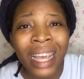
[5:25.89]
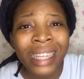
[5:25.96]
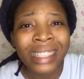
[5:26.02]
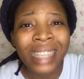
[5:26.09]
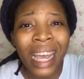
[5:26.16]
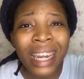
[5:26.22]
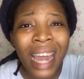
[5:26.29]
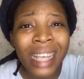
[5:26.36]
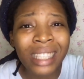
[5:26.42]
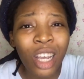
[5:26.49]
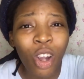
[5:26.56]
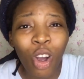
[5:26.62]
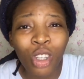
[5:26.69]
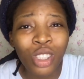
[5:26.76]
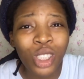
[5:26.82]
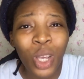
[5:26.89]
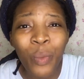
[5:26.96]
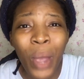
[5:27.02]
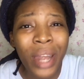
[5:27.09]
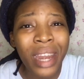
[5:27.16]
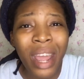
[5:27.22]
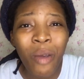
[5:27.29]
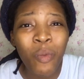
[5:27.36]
China is a country where they